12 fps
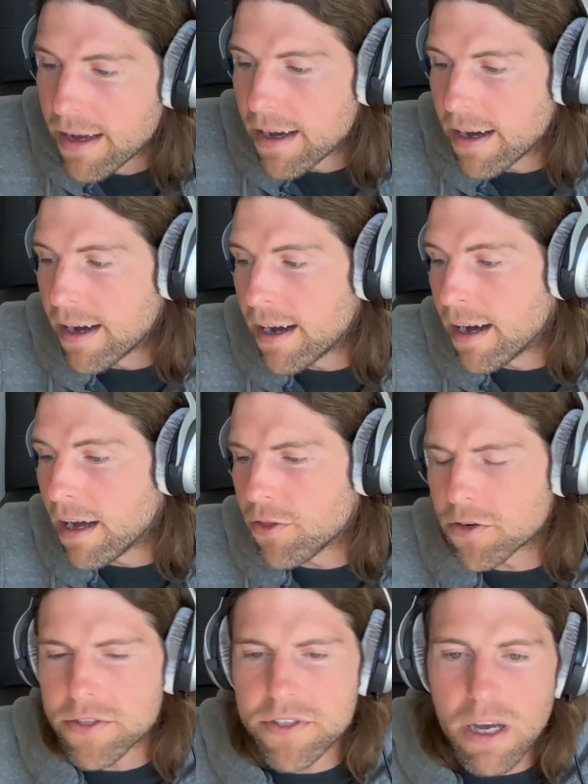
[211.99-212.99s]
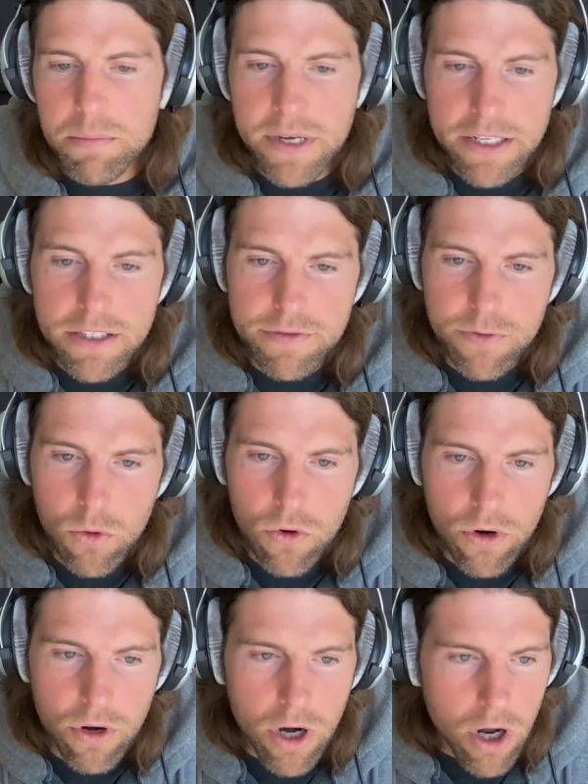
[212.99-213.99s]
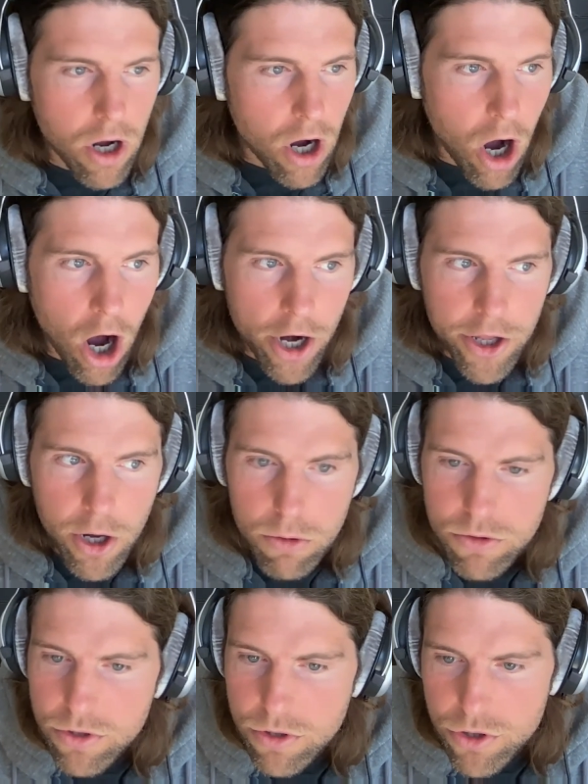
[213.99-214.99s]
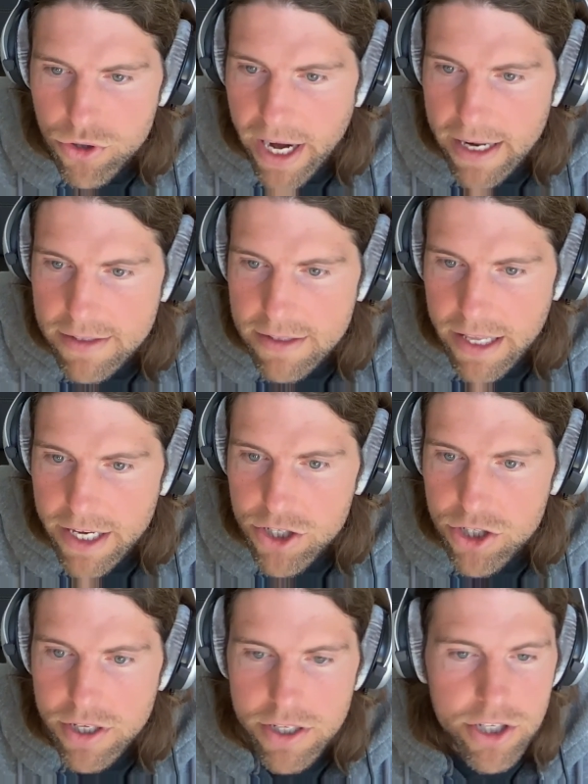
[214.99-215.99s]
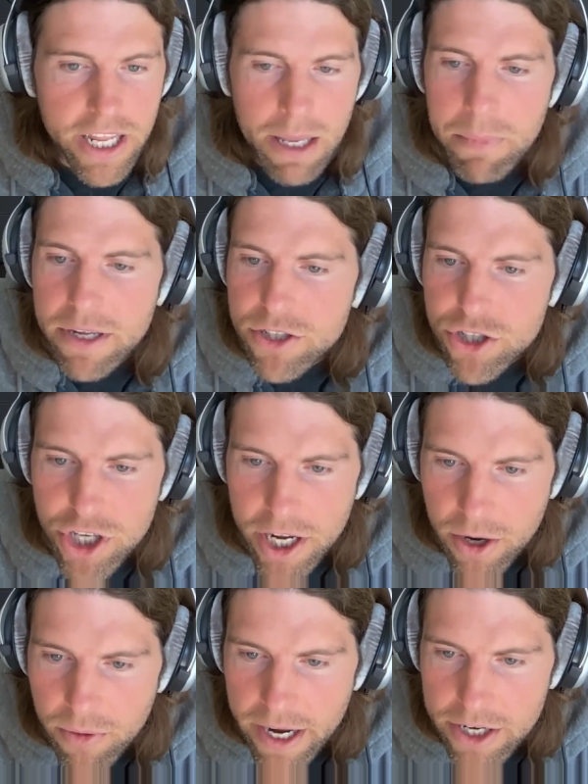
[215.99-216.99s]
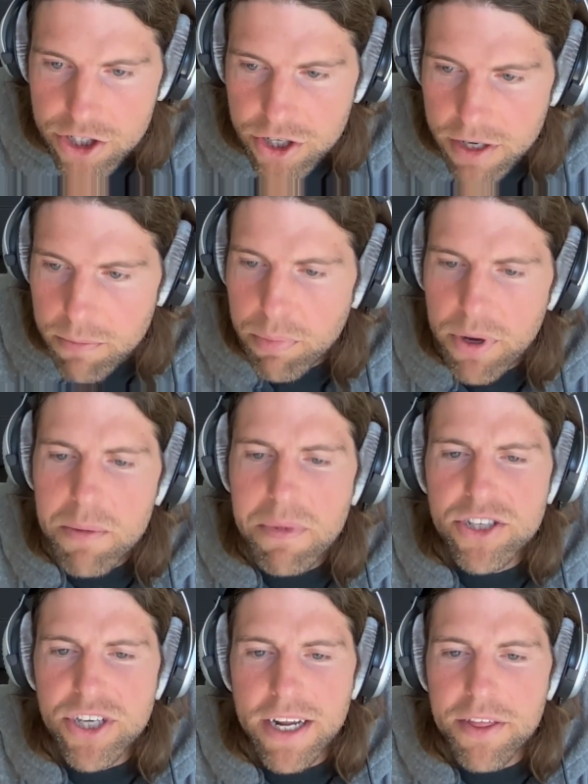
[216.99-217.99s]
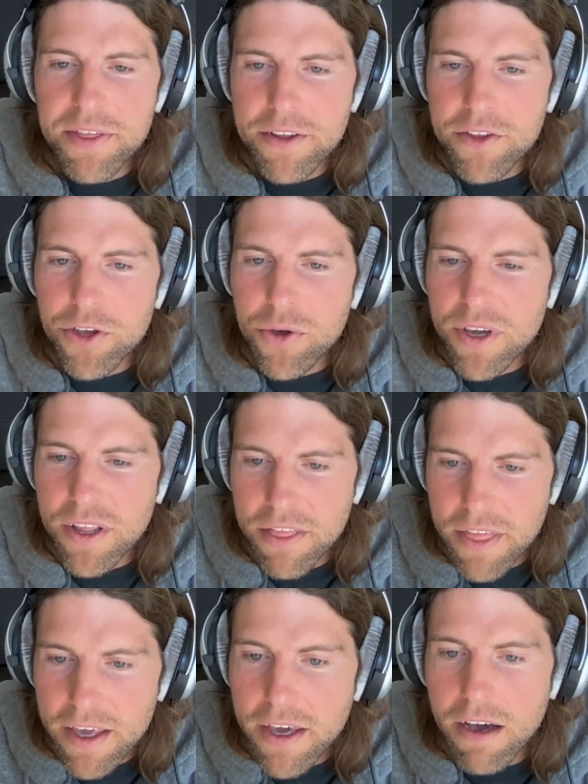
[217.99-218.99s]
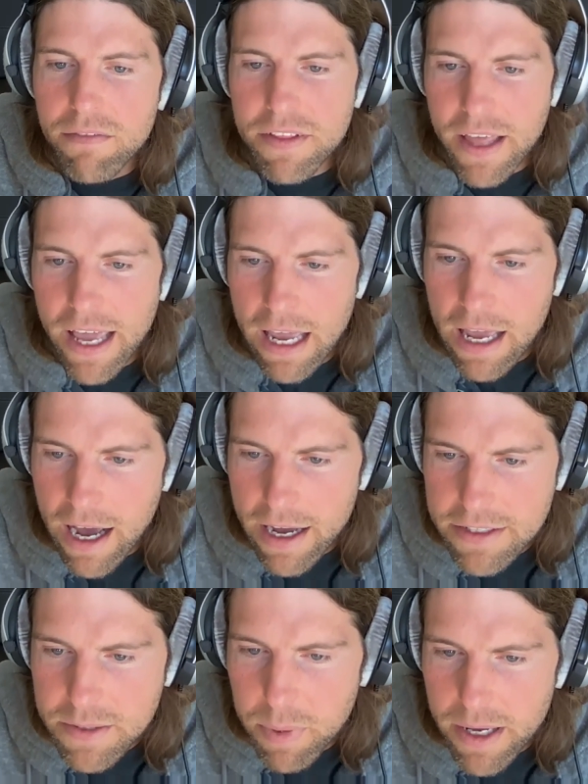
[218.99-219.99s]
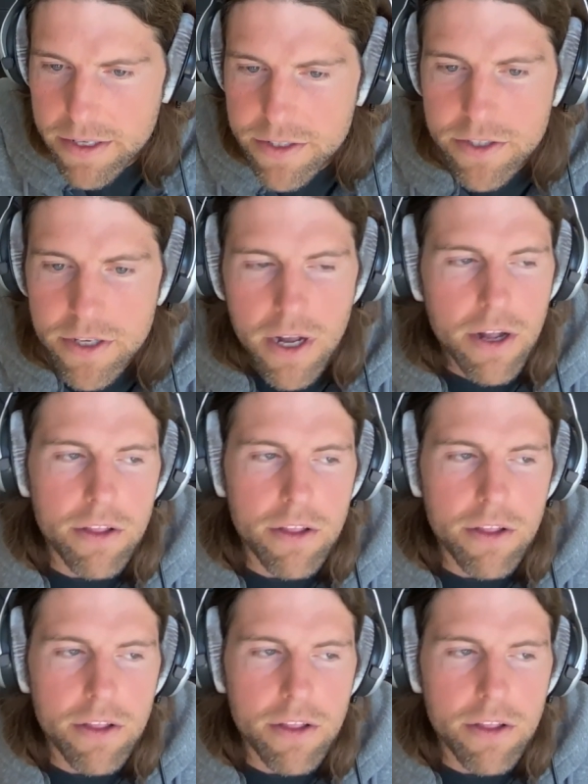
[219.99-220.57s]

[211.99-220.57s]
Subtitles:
There's subnets for audio translation, image generation, pretty much anything that you can think of in the AI space.